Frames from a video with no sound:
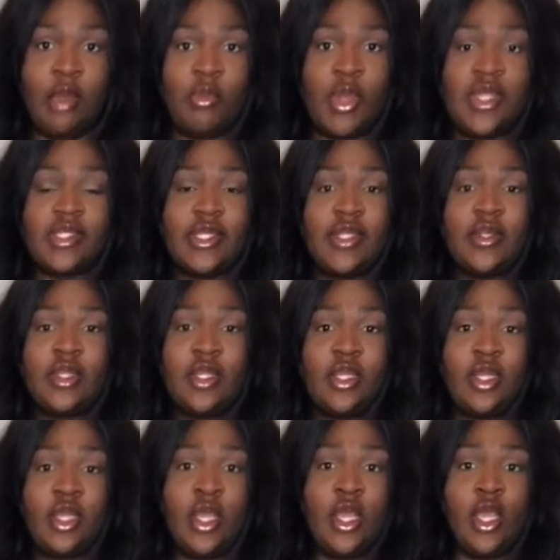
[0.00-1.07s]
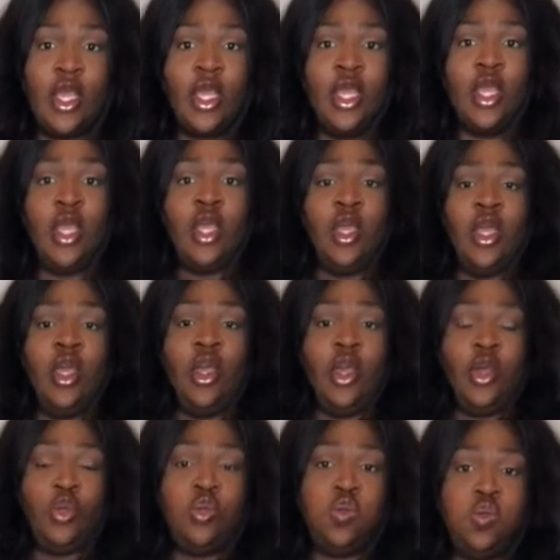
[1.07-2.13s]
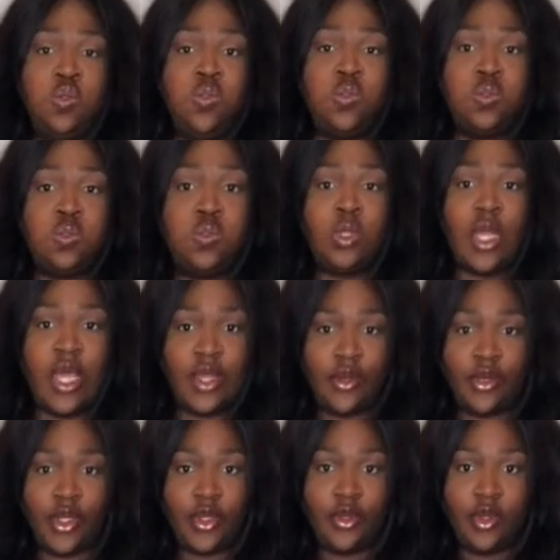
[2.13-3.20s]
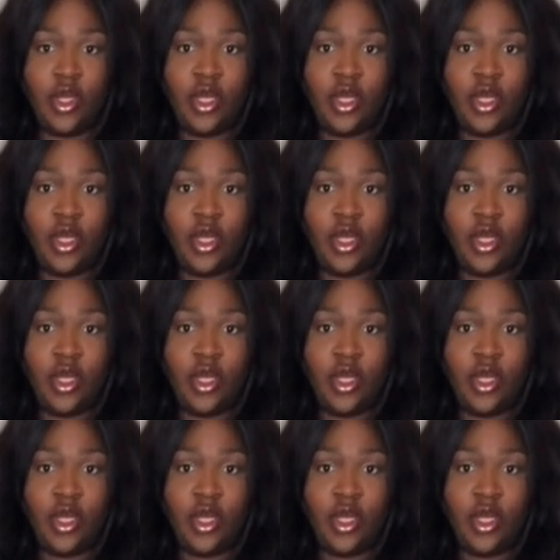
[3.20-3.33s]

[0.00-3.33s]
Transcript: Present. I don't know.